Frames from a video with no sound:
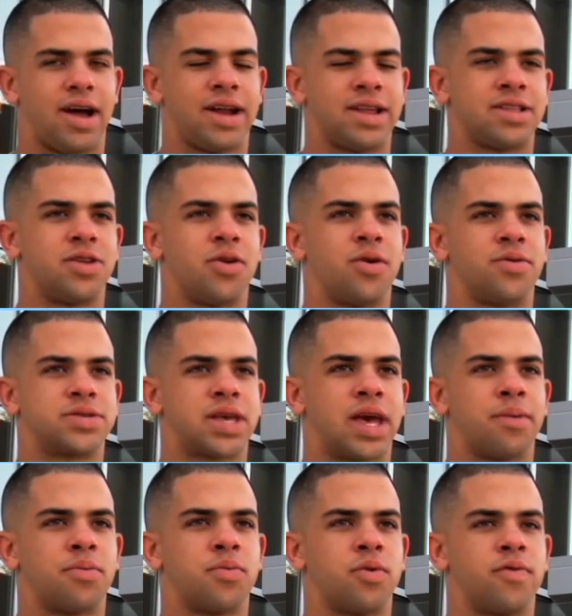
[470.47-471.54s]
I didn't know I was
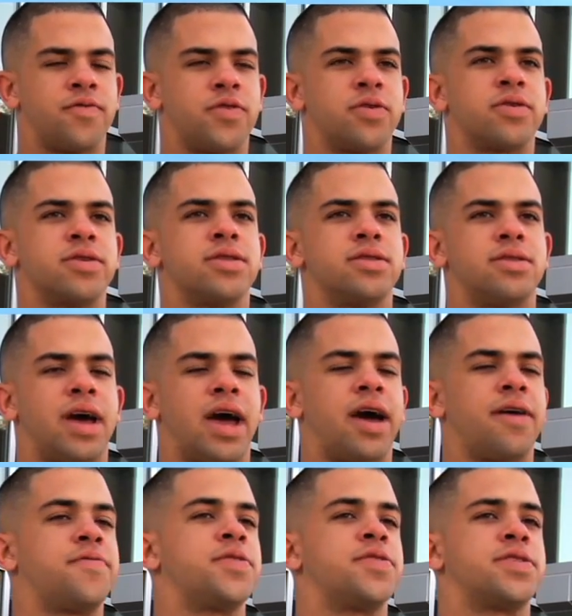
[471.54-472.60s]
capable of doing
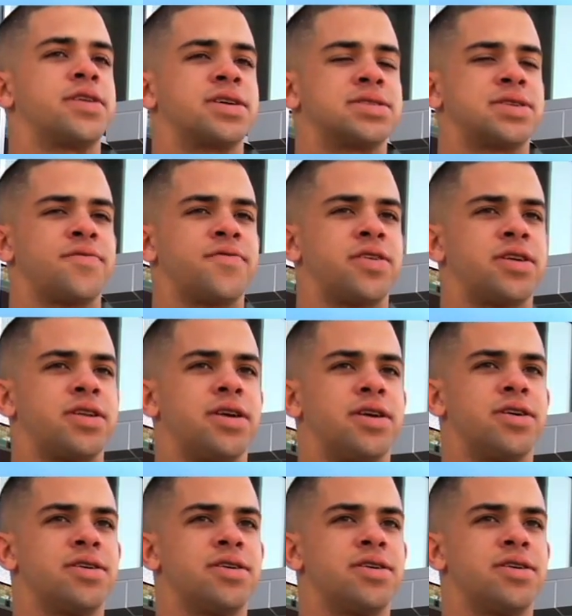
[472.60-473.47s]
half the things I've done here.